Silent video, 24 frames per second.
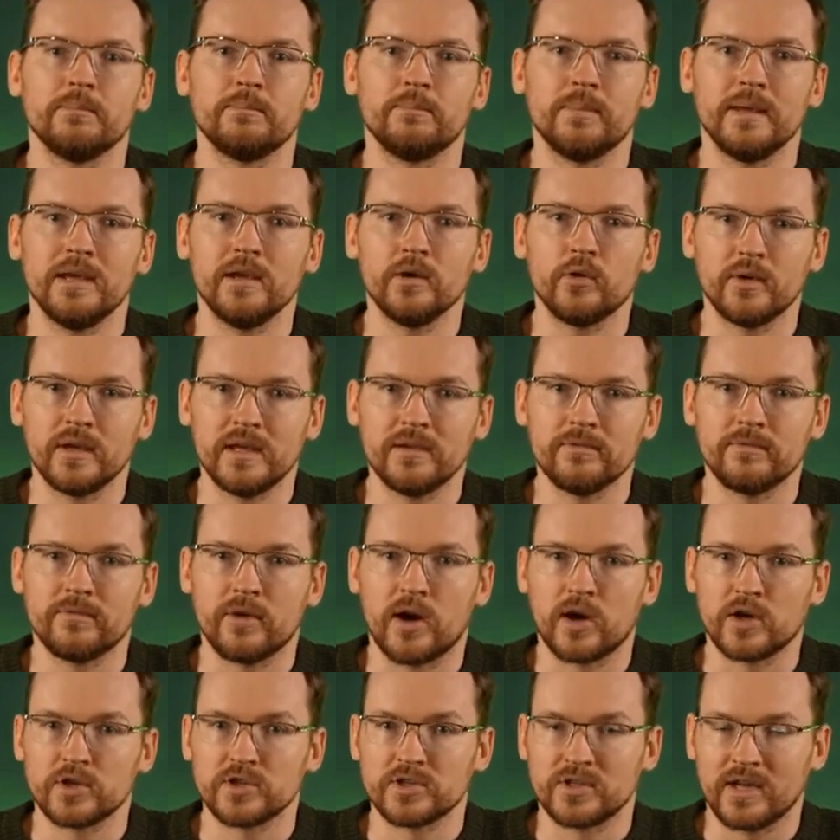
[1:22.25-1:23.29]
PoE
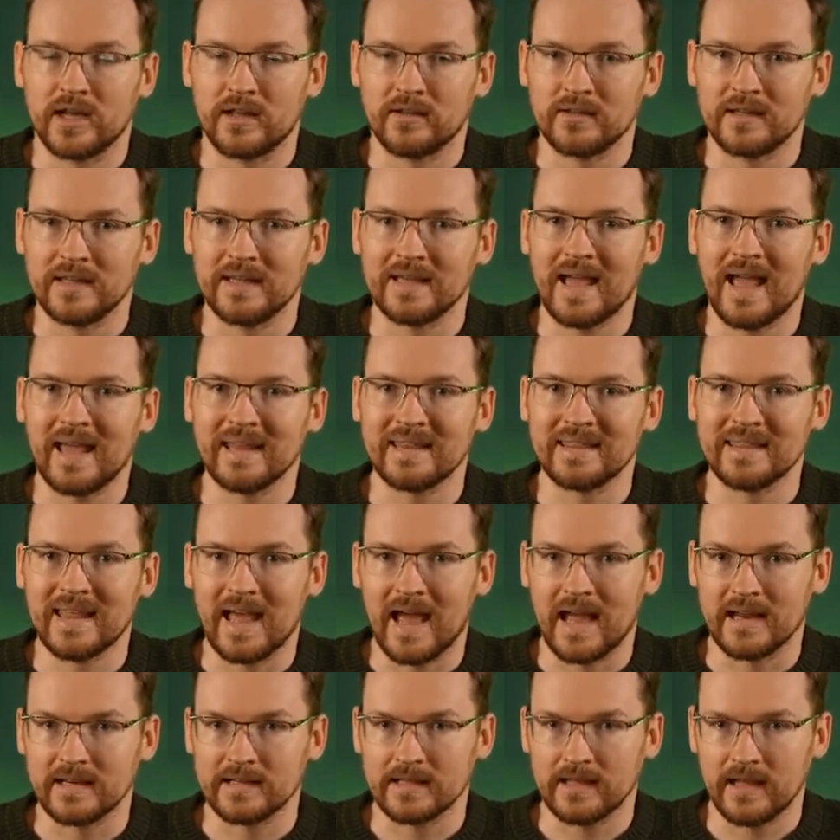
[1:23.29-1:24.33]
functionality at
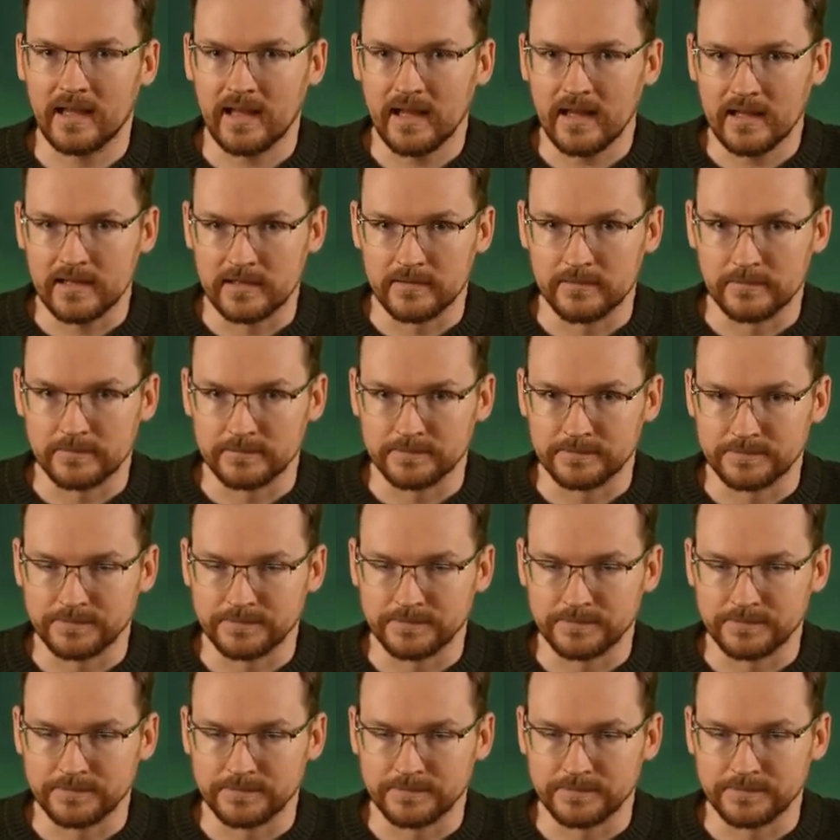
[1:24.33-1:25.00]
that end.